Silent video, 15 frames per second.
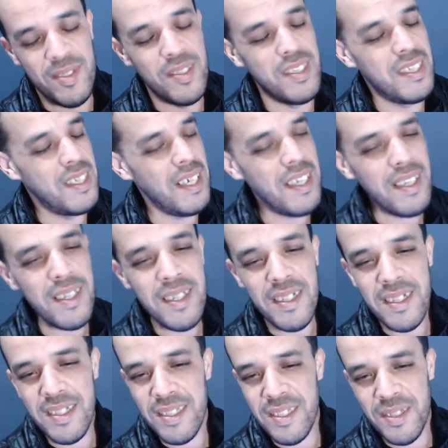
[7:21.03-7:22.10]

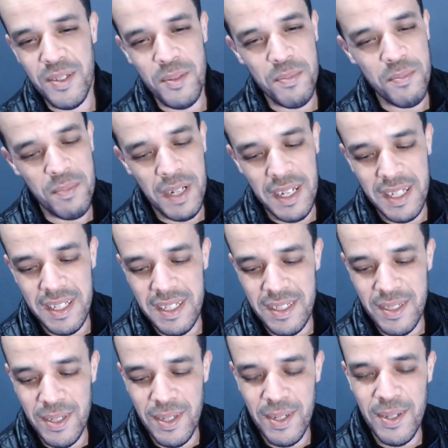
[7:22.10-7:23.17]
Jazz, oh my
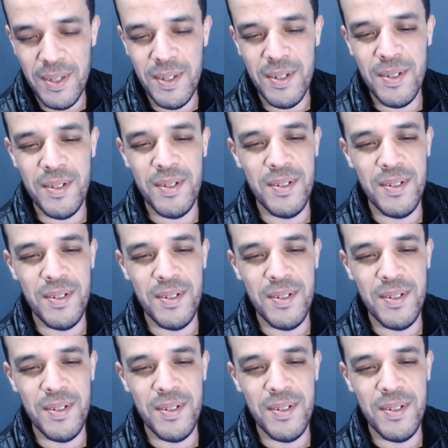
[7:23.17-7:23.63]
god.